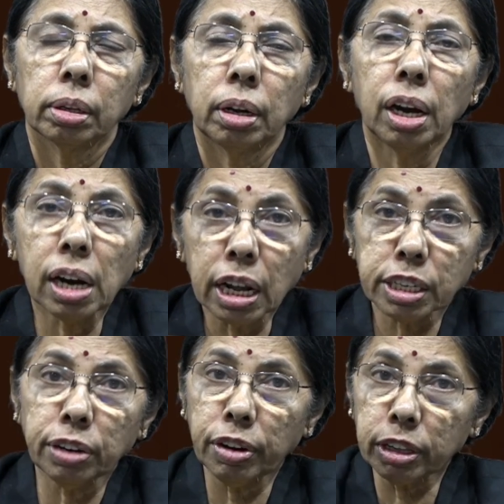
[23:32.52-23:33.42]
in
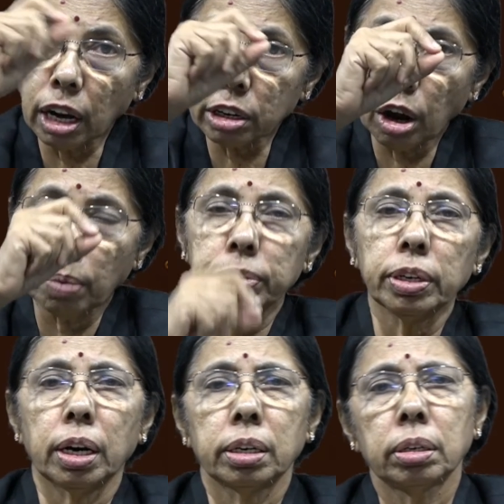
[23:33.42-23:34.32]
achieving that
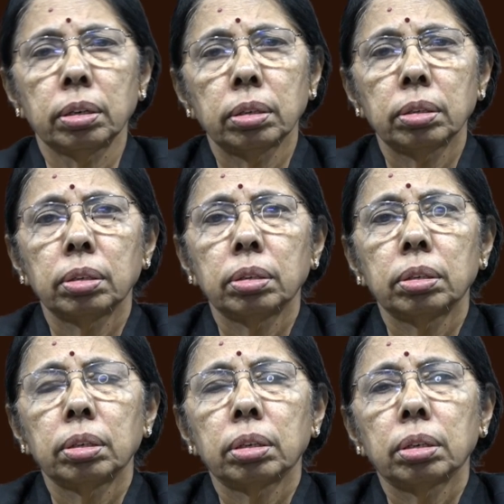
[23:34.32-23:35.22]
object,
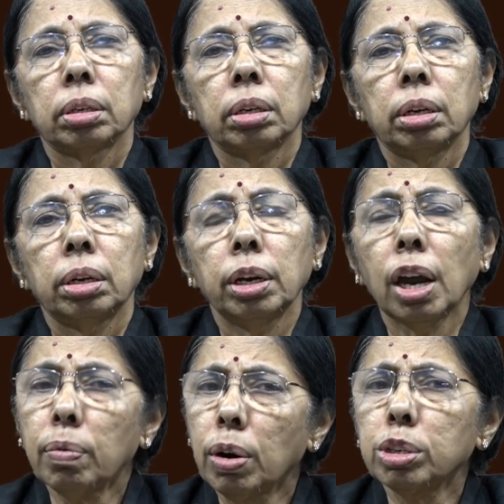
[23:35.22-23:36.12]

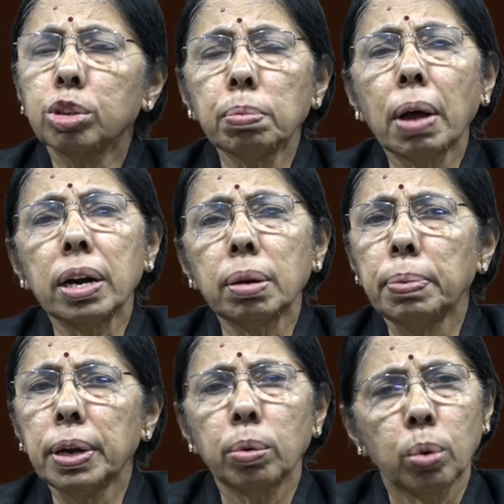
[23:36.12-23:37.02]
A wants to marry
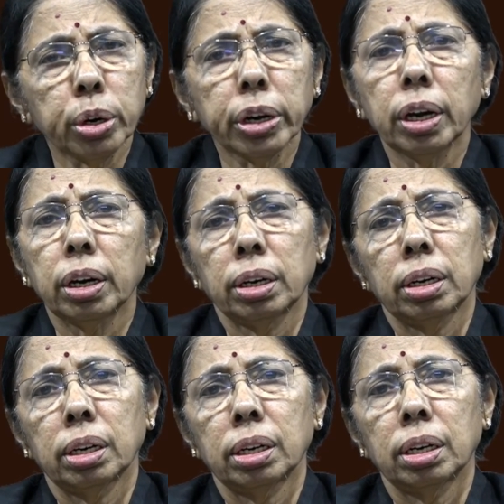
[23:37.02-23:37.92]
B, okay,
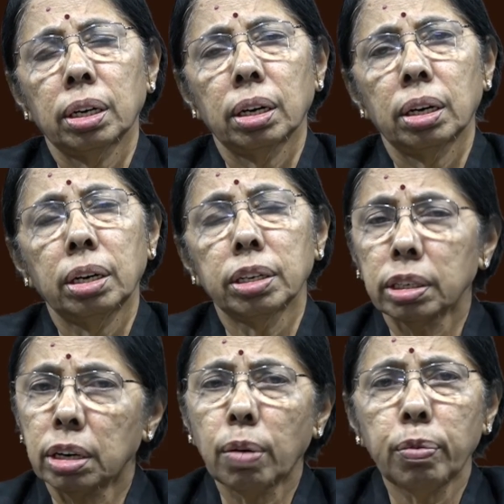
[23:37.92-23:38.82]
it
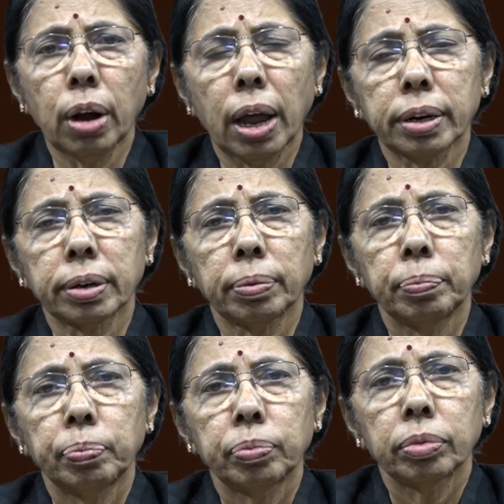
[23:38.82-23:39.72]
is lawful act.
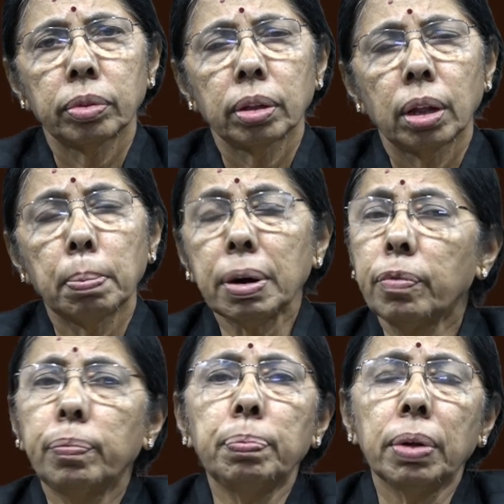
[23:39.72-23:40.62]
But
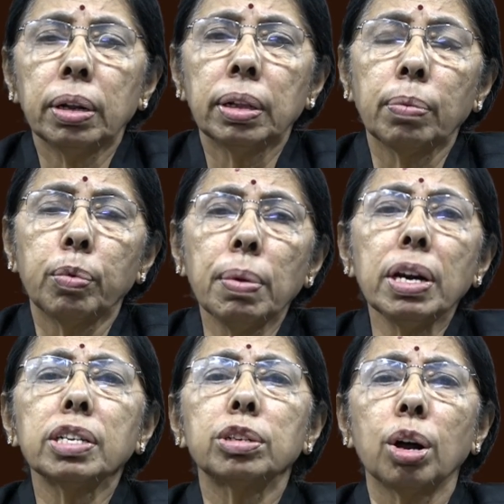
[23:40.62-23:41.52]
if the
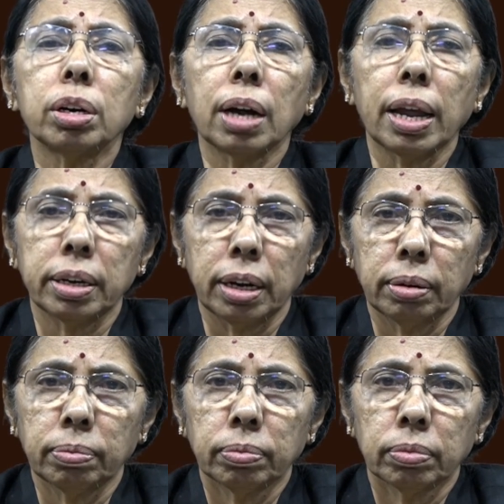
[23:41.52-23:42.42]
woman is not liking,
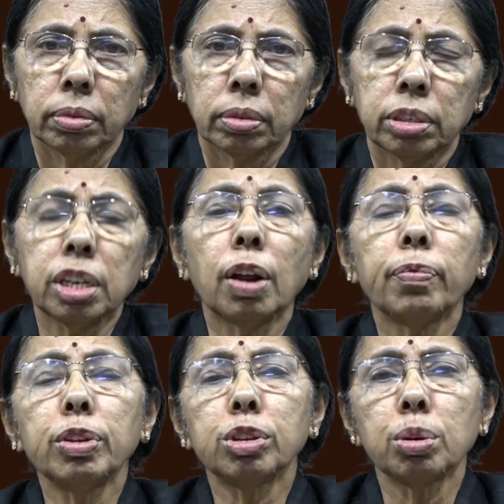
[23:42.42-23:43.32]
she
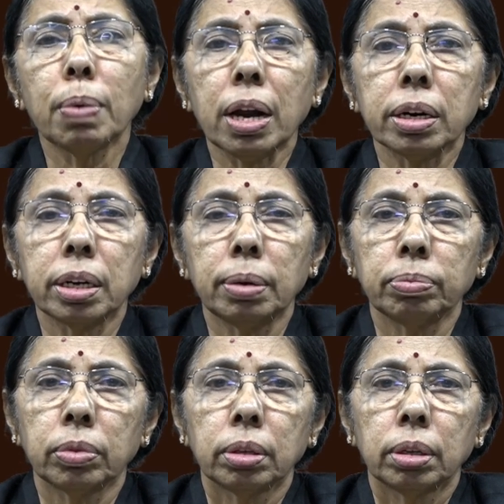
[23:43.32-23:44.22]
refused to marry him,
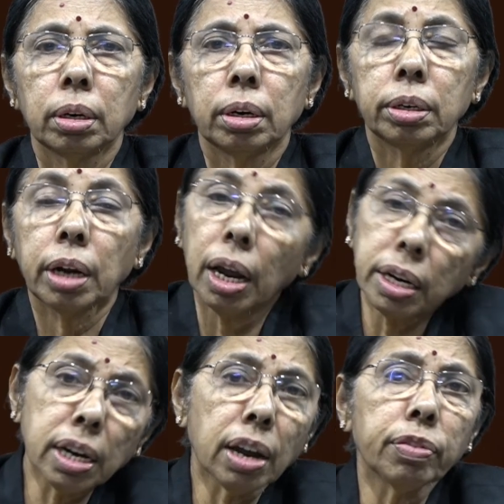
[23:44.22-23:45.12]

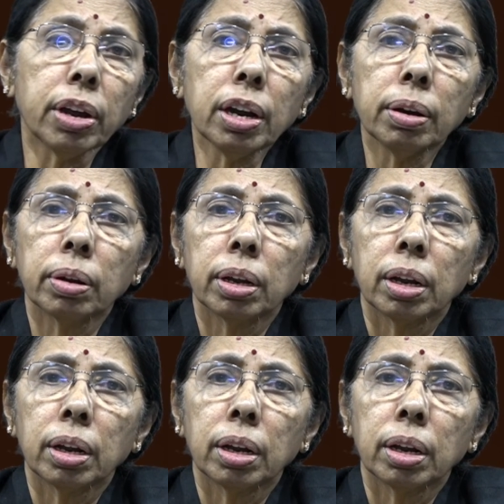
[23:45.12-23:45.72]
taking away,